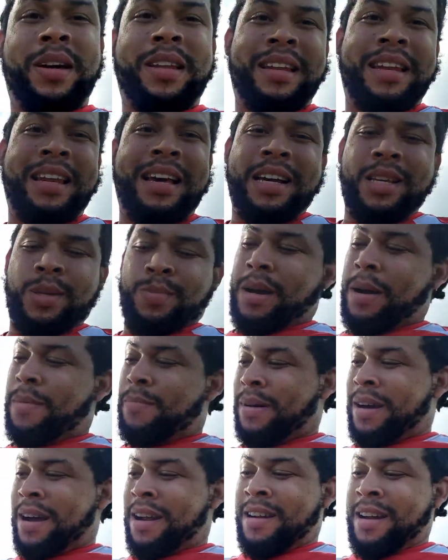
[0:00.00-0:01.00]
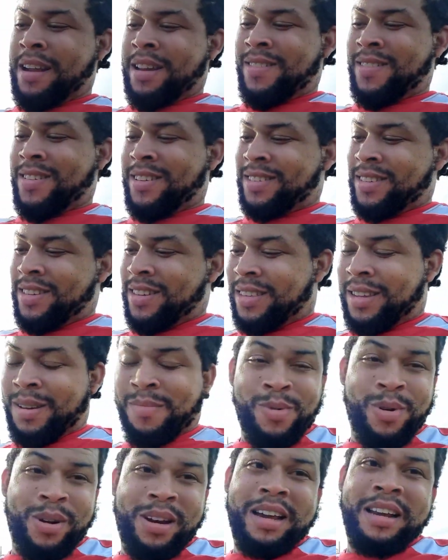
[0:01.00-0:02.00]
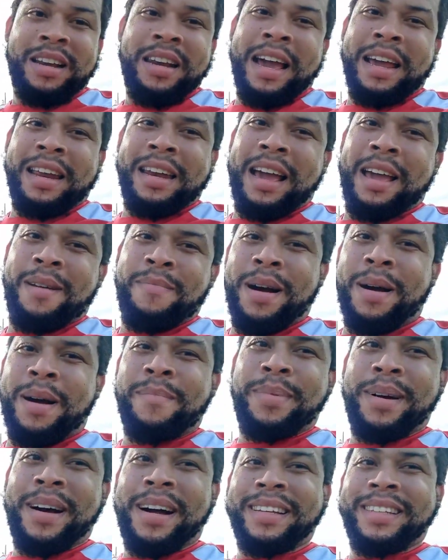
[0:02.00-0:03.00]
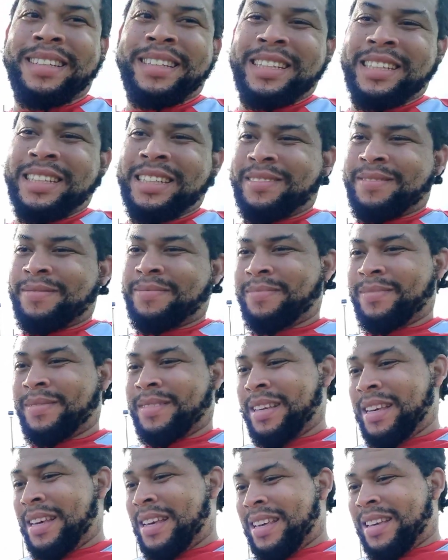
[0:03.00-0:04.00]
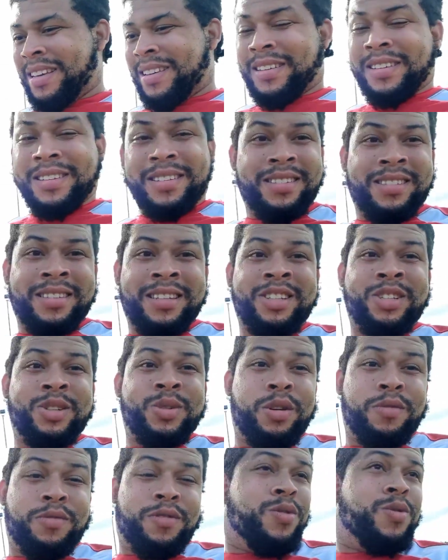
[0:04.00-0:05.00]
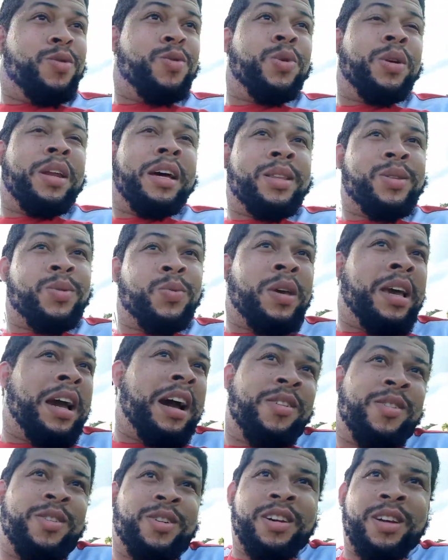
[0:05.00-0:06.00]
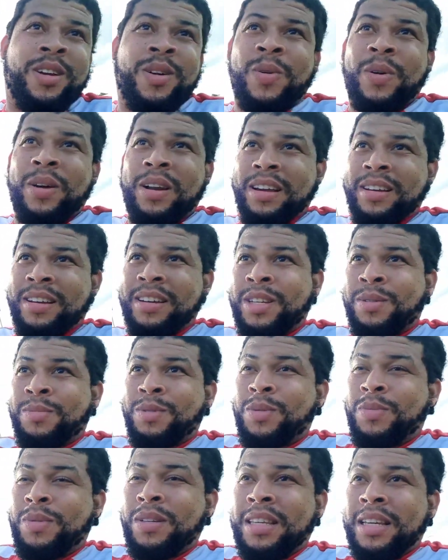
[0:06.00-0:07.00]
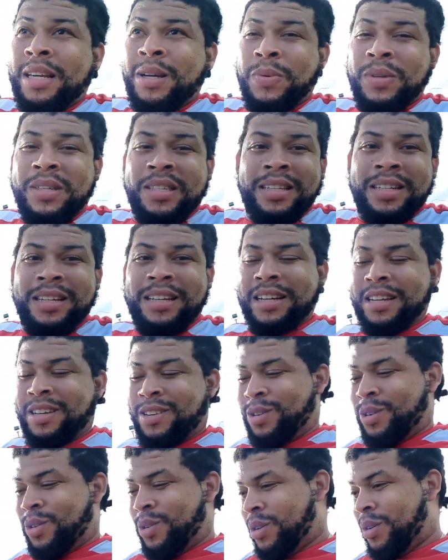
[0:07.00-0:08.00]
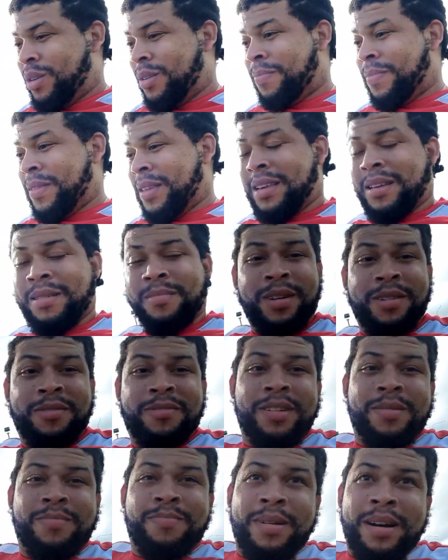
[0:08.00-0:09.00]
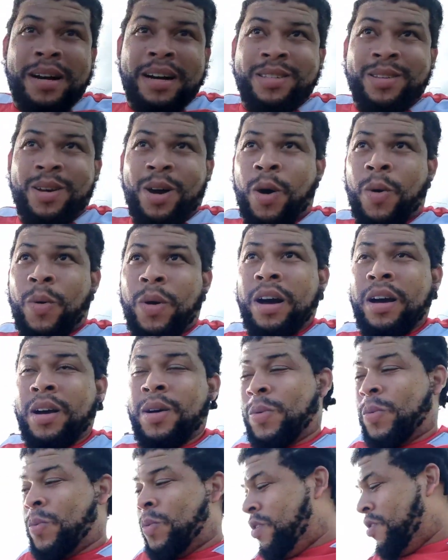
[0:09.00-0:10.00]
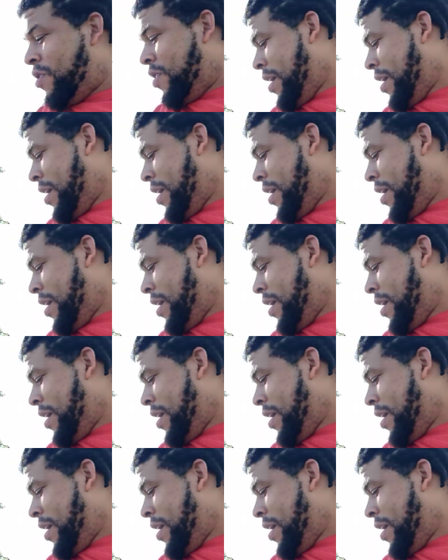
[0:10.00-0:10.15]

we on the last pamper. Right now, I'm saying point, on our 9-9 pamper and she because she don't even know that we are around the corner. and Nesh must be thinking we're still on the road. But for the past hour, we're